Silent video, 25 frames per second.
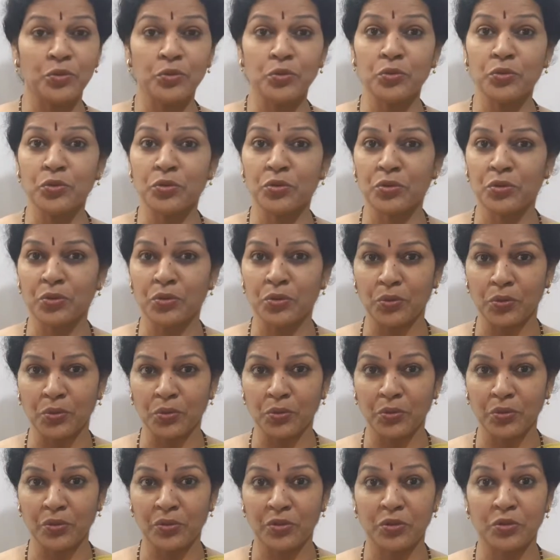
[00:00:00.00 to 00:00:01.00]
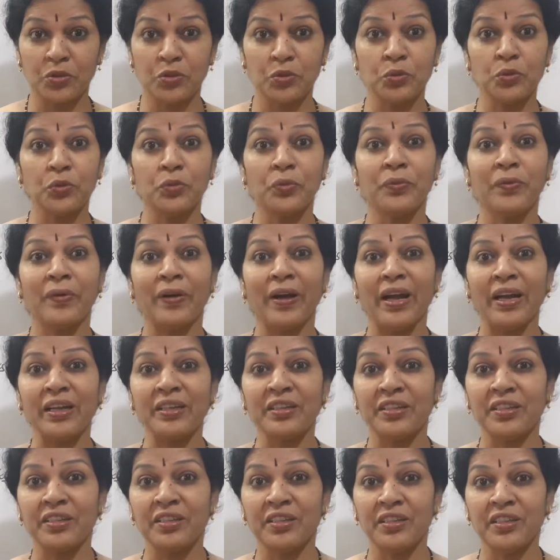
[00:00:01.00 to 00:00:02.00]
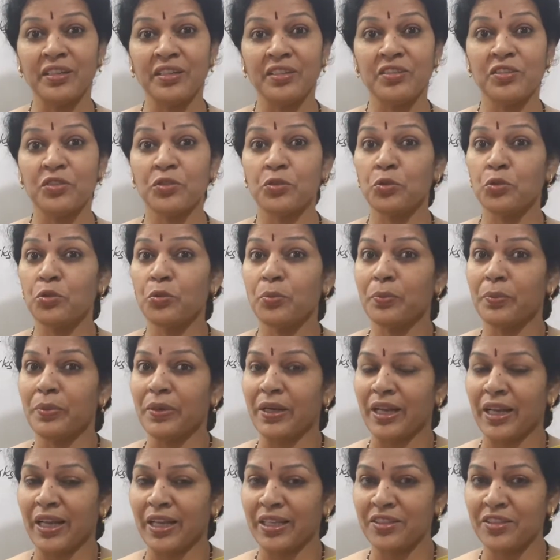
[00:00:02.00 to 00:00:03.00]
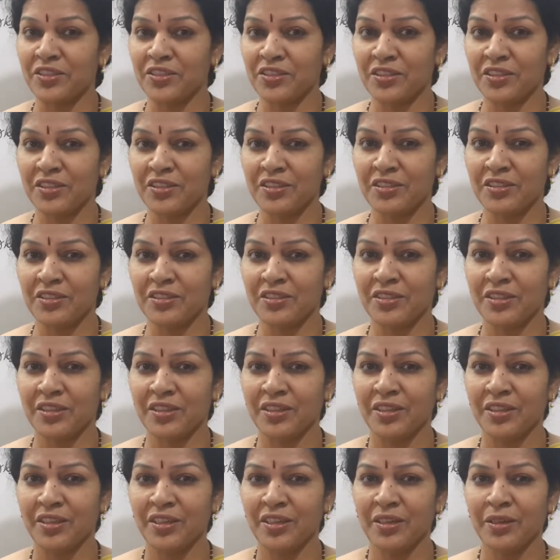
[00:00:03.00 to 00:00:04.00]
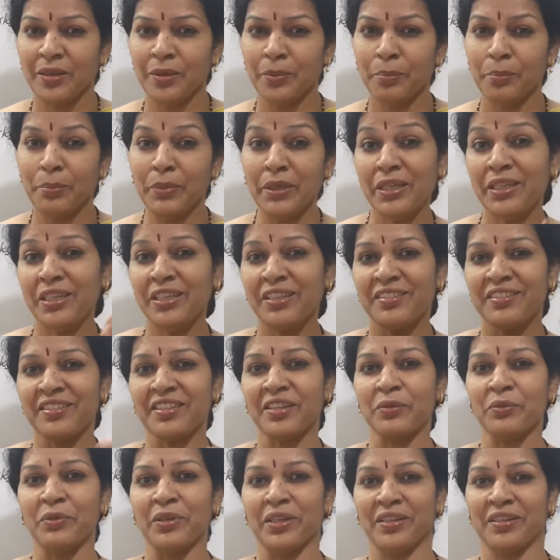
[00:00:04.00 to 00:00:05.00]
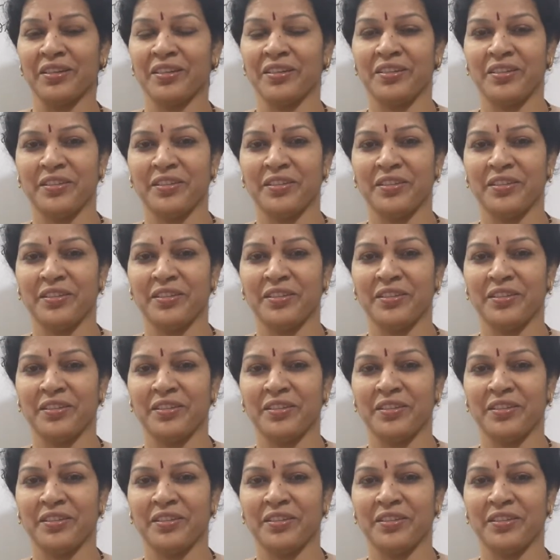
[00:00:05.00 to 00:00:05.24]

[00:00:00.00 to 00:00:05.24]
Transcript: two schools, two factories, two branches, mean is given.